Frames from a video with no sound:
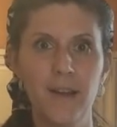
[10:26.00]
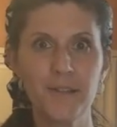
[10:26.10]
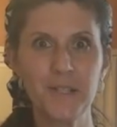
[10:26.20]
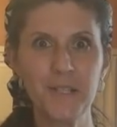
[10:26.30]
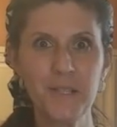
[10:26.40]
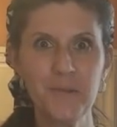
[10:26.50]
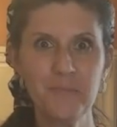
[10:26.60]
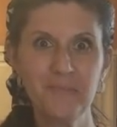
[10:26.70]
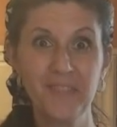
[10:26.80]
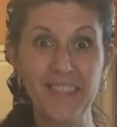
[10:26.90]
I'll see you soon.
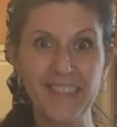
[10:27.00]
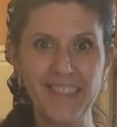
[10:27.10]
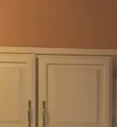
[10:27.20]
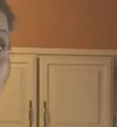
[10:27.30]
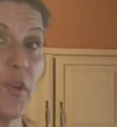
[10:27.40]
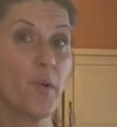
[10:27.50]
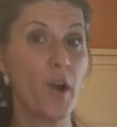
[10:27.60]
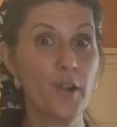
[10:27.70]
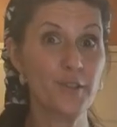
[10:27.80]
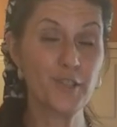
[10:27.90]
So
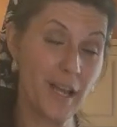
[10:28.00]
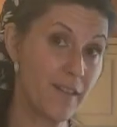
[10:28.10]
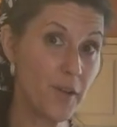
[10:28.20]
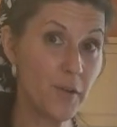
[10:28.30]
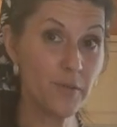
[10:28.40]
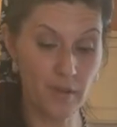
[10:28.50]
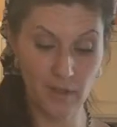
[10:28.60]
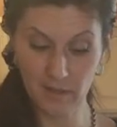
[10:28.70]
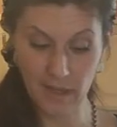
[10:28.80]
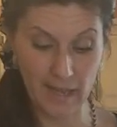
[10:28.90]
our Jell-O
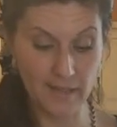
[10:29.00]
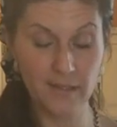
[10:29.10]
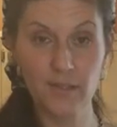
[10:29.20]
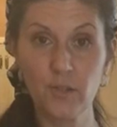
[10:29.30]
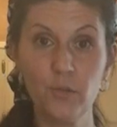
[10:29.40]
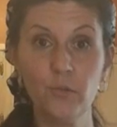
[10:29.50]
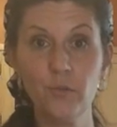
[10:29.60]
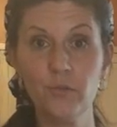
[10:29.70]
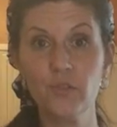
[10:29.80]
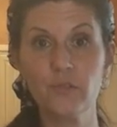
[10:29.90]
has
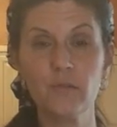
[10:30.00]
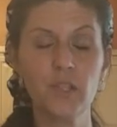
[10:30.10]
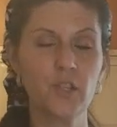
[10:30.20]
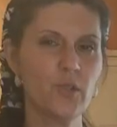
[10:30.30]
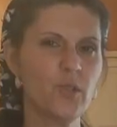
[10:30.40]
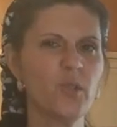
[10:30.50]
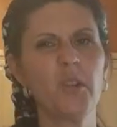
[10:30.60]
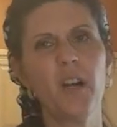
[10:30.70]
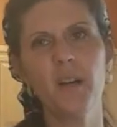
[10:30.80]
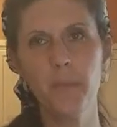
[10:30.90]
cooled
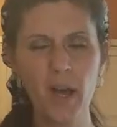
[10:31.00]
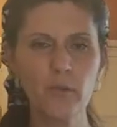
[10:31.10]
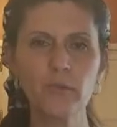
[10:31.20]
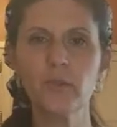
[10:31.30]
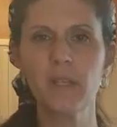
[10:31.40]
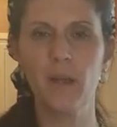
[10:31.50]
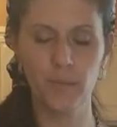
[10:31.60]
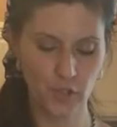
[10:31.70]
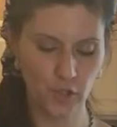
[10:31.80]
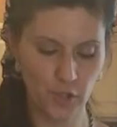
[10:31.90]
to about room
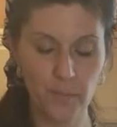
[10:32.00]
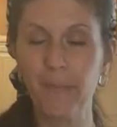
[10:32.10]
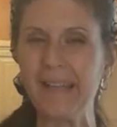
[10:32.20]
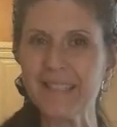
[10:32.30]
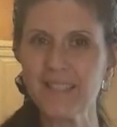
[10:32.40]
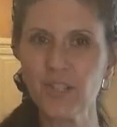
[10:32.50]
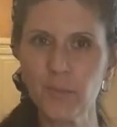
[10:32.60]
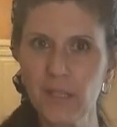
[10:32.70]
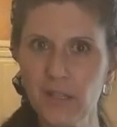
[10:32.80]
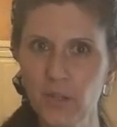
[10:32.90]
temperature, might still
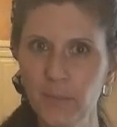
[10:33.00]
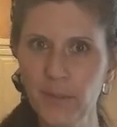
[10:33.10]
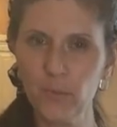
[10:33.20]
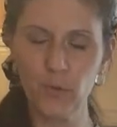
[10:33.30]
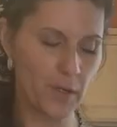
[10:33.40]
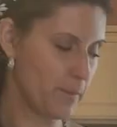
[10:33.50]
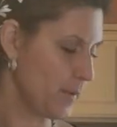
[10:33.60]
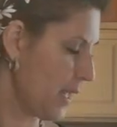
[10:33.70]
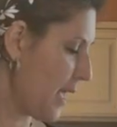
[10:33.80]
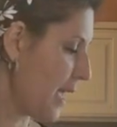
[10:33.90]
be a little bit warm,
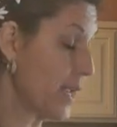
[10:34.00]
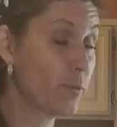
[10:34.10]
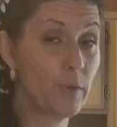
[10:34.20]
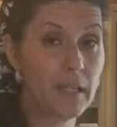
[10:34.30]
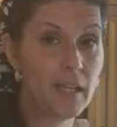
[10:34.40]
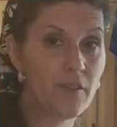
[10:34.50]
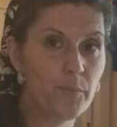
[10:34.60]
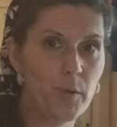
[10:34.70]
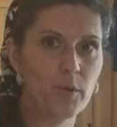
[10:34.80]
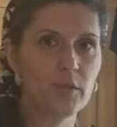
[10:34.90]
and we have
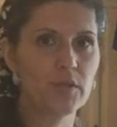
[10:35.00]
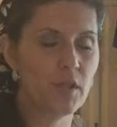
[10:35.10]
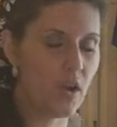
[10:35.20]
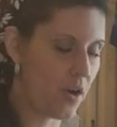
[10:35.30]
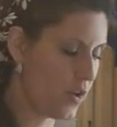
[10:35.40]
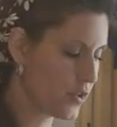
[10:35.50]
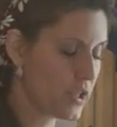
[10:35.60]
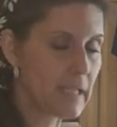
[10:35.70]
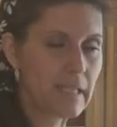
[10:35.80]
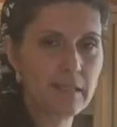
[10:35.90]
pulled our
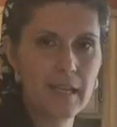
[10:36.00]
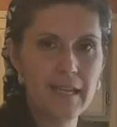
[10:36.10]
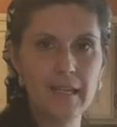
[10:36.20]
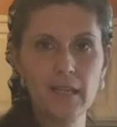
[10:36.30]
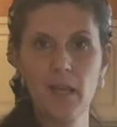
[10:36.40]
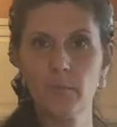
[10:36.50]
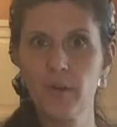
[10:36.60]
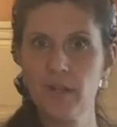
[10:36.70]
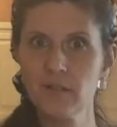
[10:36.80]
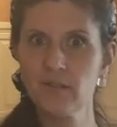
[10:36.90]
cheesecake and
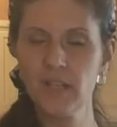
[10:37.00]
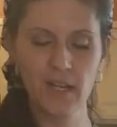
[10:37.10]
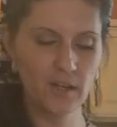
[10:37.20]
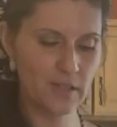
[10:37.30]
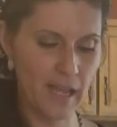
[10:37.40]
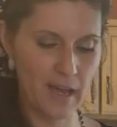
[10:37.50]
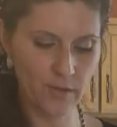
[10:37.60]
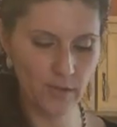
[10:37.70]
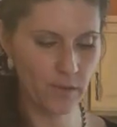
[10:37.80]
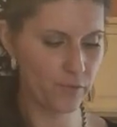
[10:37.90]
pretzel layers
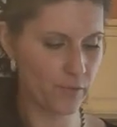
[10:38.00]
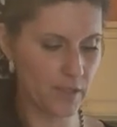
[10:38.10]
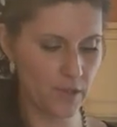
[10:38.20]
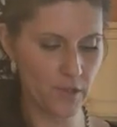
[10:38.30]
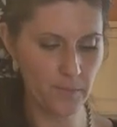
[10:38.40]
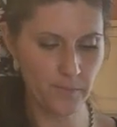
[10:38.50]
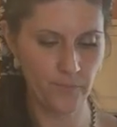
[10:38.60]
out of the freezer.